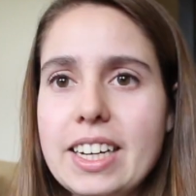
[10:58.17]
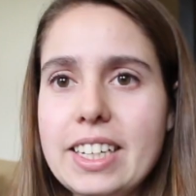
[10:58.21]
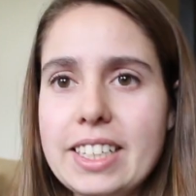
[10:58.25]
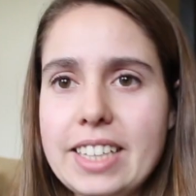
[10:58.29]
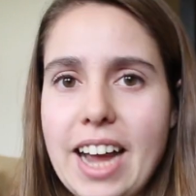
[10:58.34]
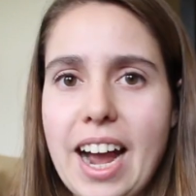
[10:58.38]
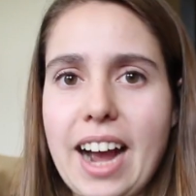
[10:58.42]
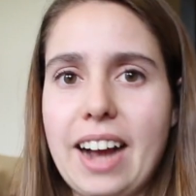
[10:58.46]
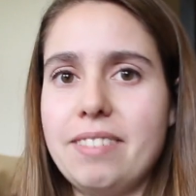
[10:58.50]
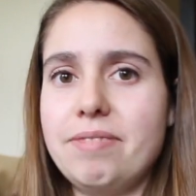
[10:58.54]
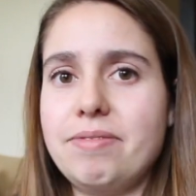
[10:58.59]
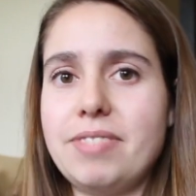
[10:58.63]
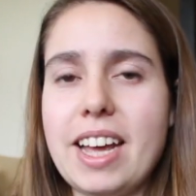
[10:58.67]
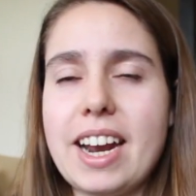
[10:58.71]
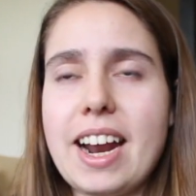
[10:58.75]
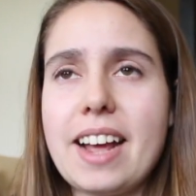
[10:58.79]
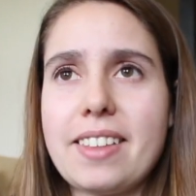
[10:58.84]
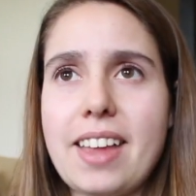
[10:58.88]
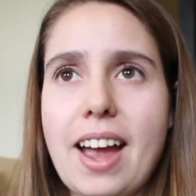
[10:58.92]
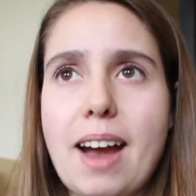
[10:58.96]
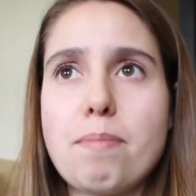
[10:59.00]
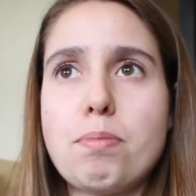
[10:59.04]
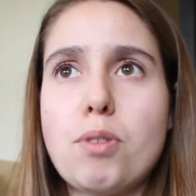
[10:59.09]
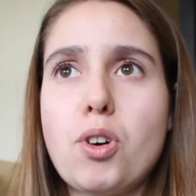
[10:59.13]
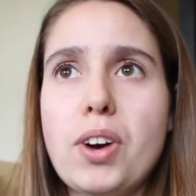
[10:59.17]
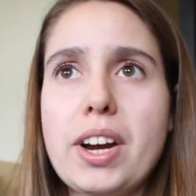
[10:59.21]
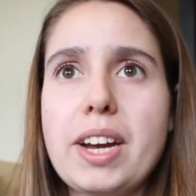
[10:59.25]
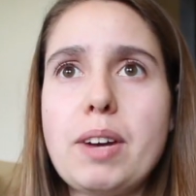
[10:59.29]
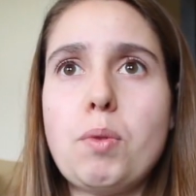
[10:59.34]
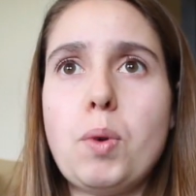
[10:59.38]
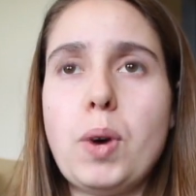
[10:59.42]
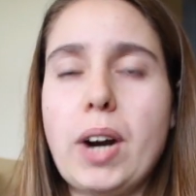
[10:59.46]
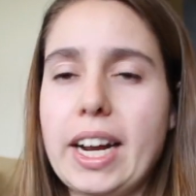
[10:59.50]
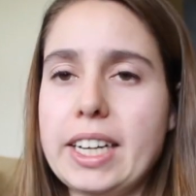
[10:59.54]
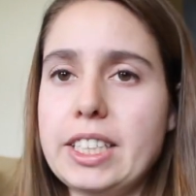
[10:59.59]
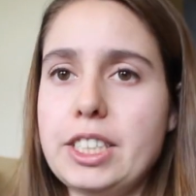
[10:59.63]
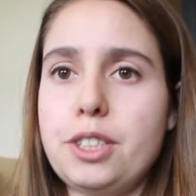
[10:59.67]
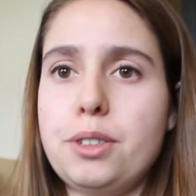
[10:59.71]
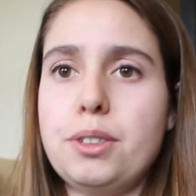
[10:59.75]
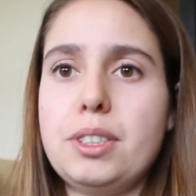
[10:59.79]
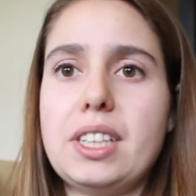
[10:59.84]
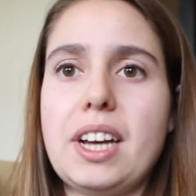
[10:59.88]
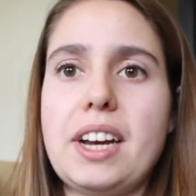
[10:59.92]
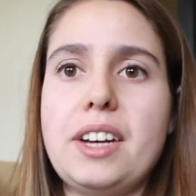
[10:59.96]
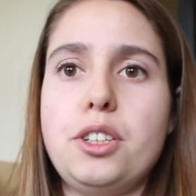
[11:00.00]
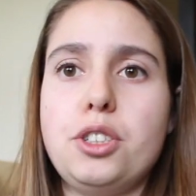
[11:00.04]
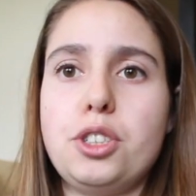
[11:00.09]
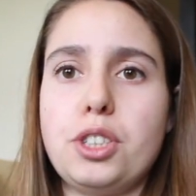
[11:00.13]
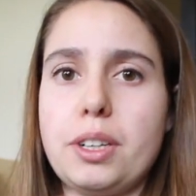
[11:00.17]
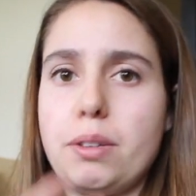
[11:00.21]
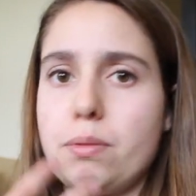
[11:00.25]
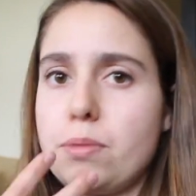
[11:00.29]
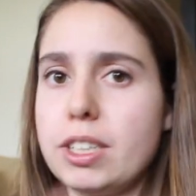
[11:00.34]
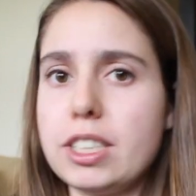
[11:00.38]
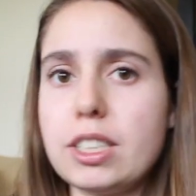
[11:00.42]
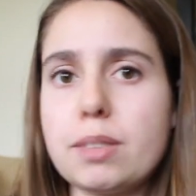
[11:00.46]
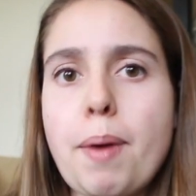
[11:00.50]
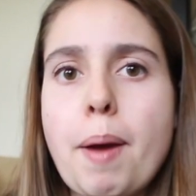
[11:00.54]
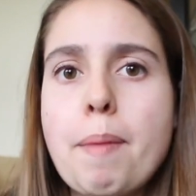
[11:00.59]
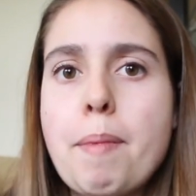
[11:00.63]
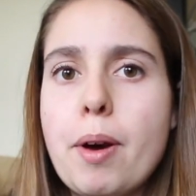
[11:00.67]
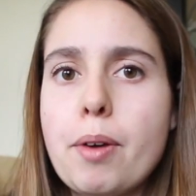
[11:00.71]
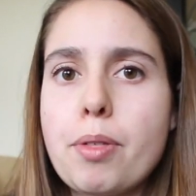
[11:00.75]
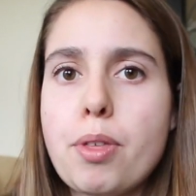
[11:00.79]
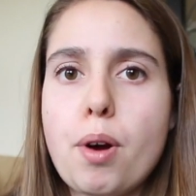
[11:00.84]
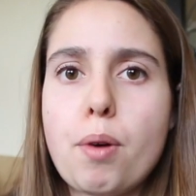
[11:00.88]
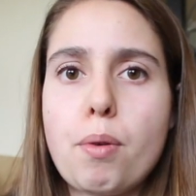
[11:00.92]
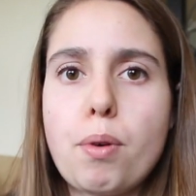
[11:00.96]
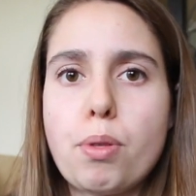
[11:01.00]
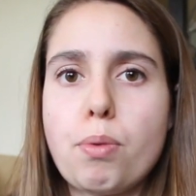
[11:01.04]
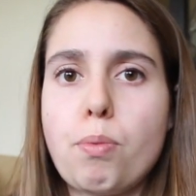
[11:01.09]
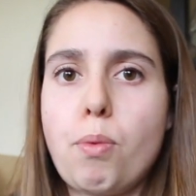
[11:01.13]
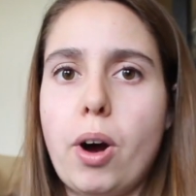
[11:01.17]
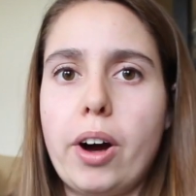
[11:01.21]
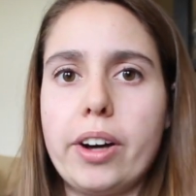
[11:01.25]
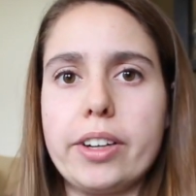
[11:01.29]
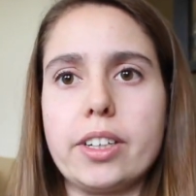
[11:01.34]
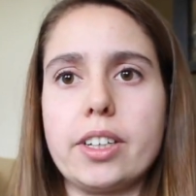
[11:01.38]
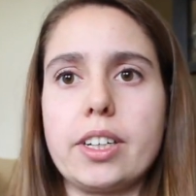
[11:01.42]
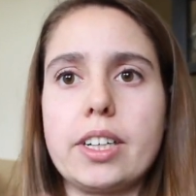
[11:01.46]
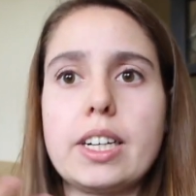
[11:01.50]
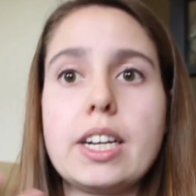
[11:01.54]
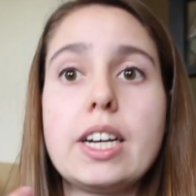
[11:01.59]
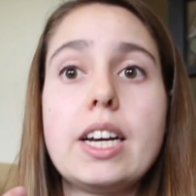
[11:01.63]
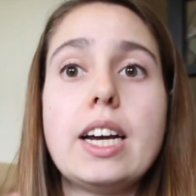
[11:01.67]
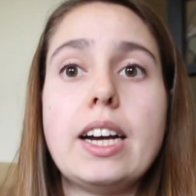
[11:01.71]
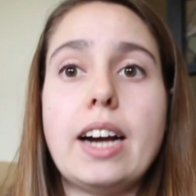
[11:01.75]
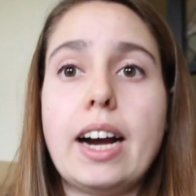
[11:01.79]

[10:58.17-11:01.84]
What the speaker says: Yeah, then at that point, what I do is I usually rinse my mouth out with water.